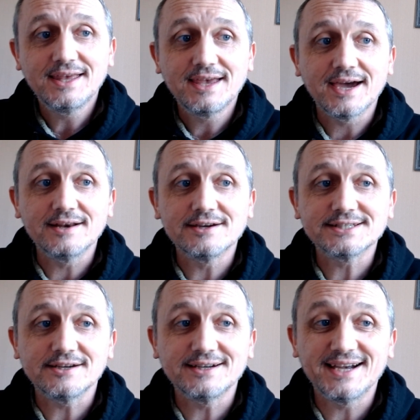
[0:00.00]
And I was at
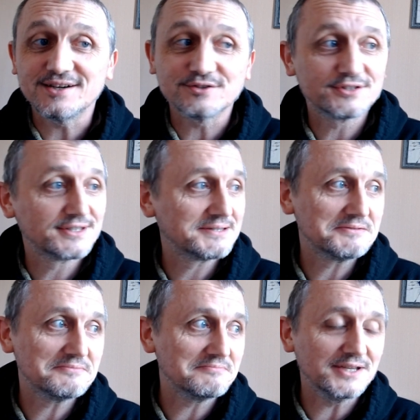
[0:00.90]
her house
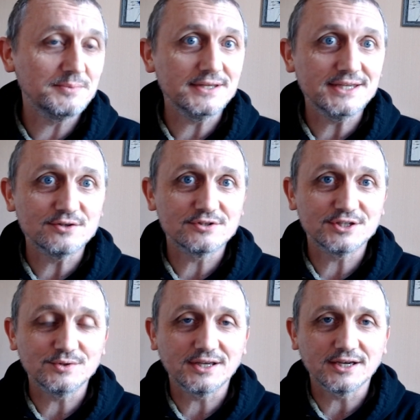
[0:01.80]
maybe a year or two
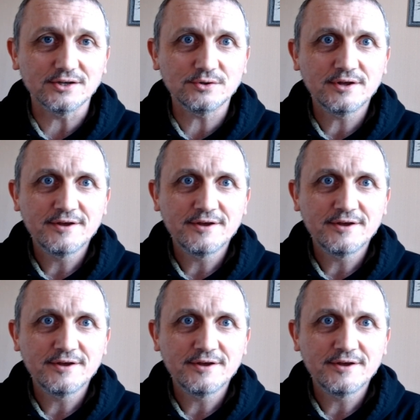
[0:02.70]
ago,